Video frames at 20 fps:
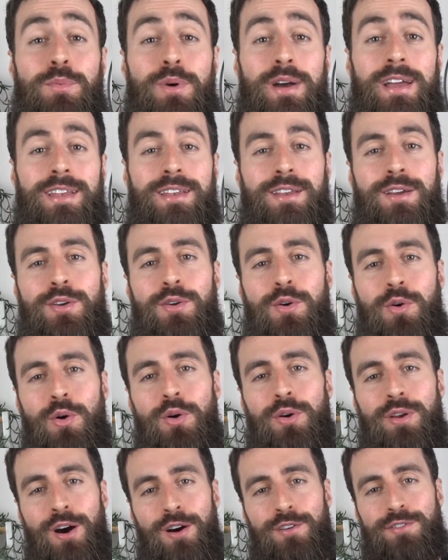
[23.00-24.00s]
when
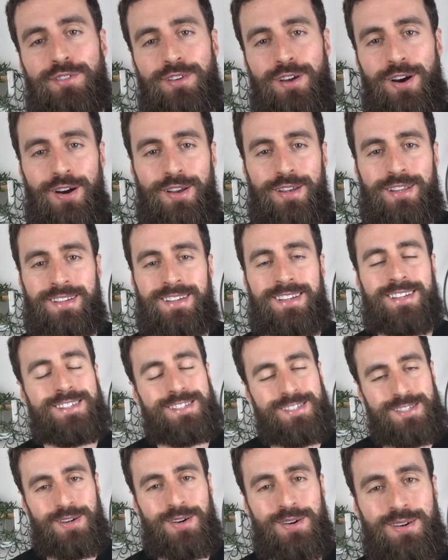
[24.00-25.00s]
caught off guard.
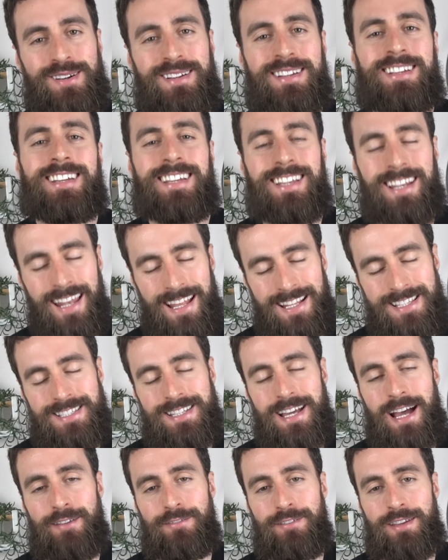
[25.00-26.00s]
So let's
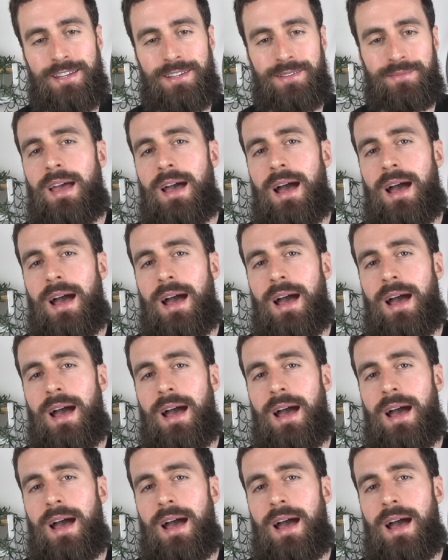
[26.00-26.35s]
dive in.